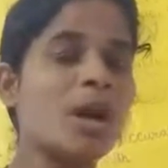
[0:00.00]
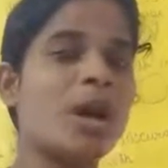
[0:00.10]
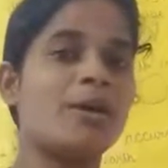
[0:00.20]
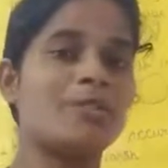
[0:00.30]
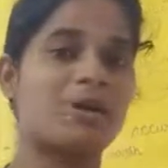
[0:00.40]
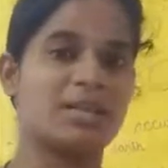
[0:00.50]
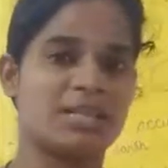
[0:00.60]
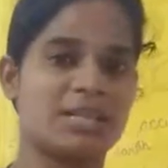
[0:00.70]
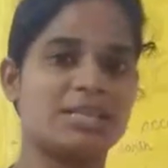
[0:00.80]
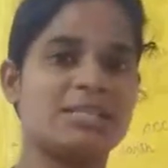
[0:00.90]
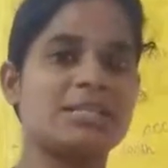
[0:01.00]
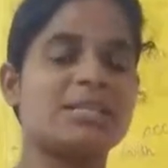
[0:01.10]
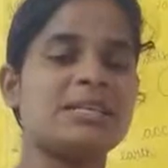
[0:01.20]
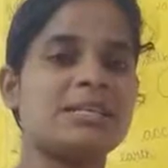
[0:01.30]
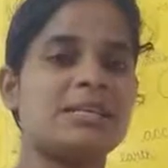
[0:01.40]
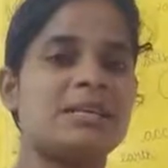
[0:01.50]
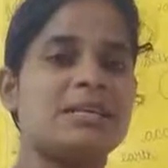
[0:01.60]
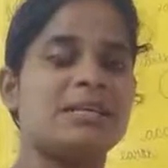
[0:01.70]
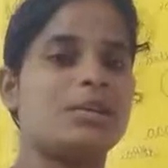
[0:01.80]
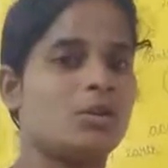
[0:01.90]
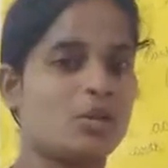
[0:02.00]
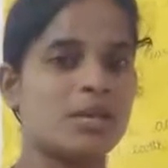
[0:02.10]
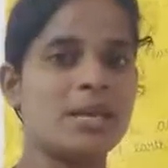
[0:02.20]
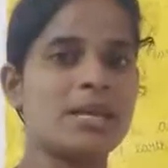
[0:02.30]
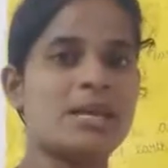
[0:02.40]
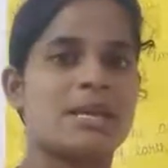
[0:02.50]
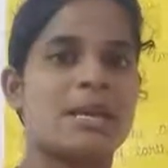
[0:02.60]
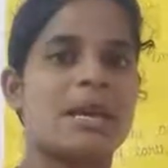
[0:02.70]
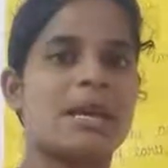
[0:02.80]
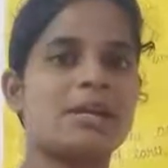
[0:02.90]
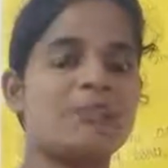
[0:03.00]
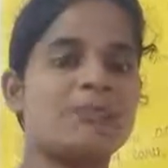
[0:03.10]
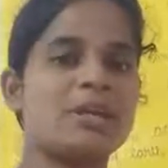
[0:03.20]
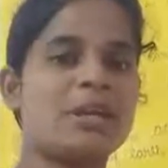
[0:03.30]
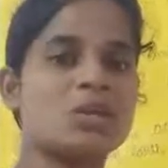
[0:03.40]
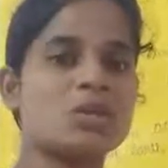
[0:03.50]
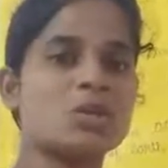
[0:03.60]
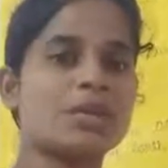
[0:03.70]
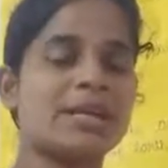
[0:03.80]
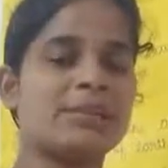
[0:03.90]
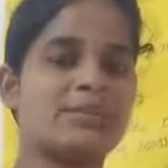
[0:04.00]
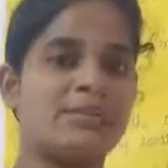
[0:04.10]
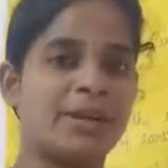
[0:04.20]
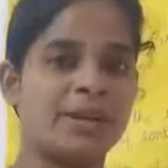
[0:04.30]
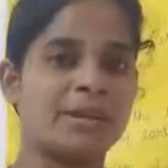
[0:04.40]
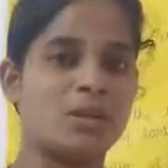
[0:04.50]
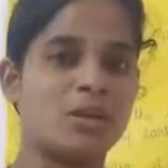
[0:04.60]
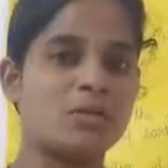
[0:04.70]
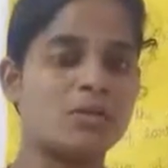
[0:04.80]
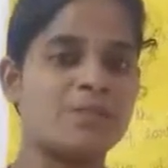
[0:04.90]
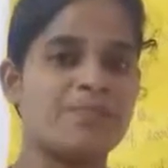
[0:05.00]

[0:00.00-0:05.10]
of our country, okay, and we also can find out